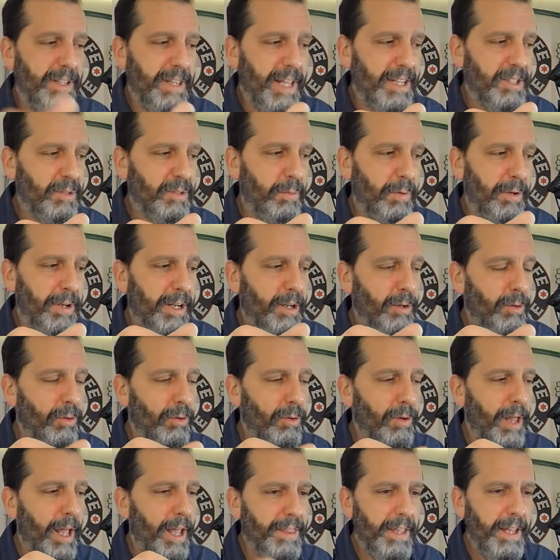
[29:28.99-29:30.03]
That's pretty
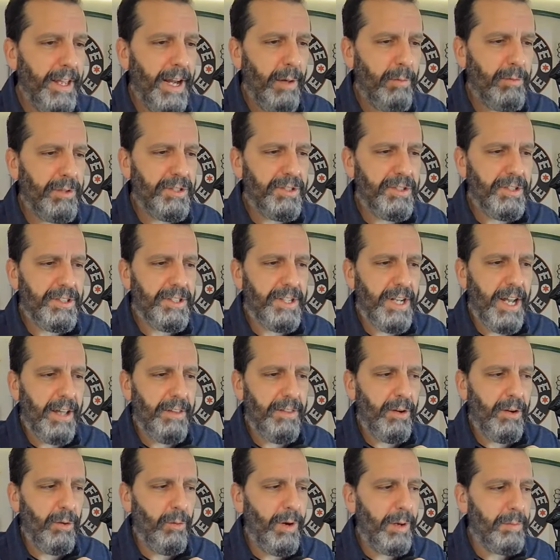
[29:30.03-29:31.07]
cool. And then I was just on
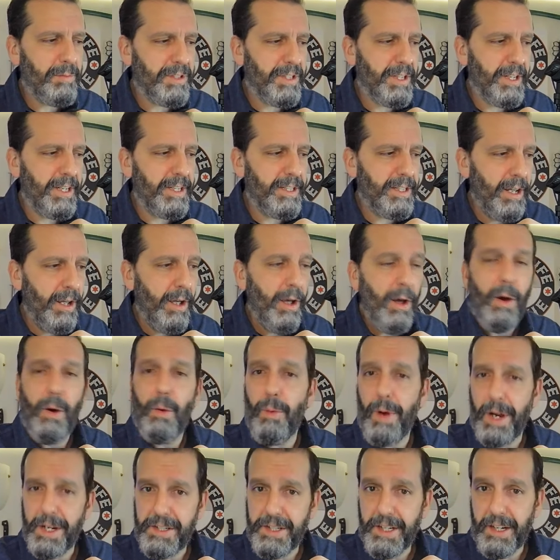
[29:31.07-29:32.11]
their website
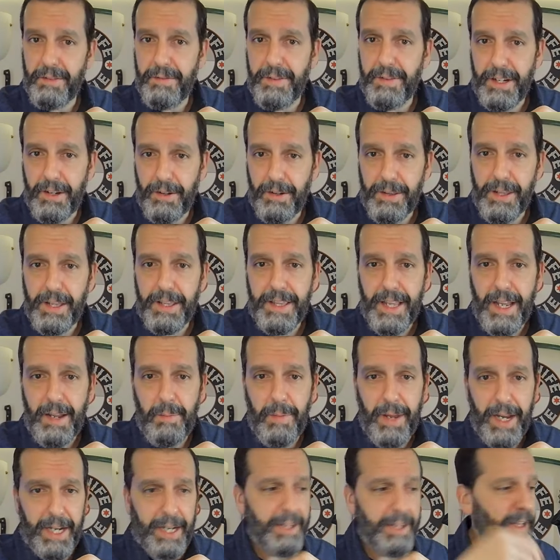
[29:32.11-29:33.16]
watching a video that they
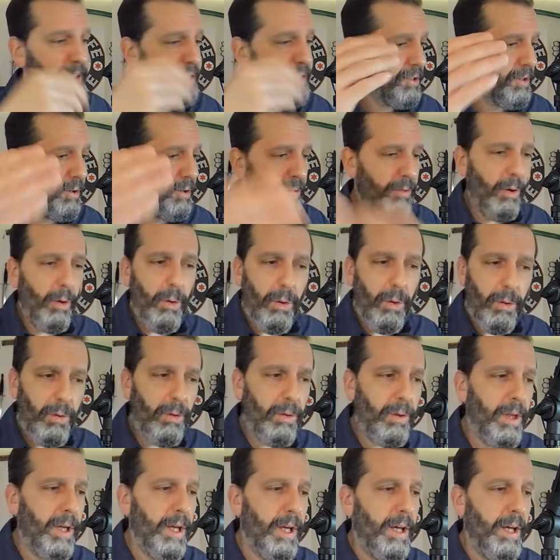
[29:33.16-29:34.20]
make, and they show the
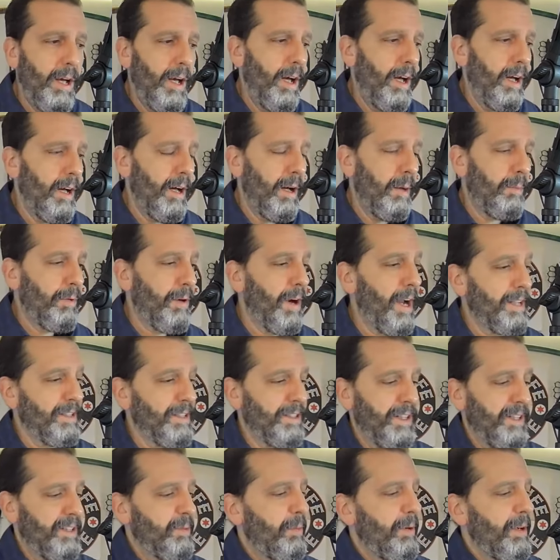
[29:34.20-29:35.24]
whole uh,
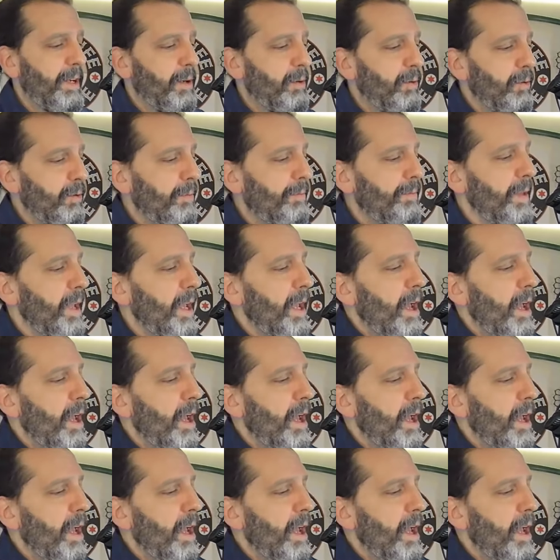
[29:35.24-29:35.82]
process. Pretty cool.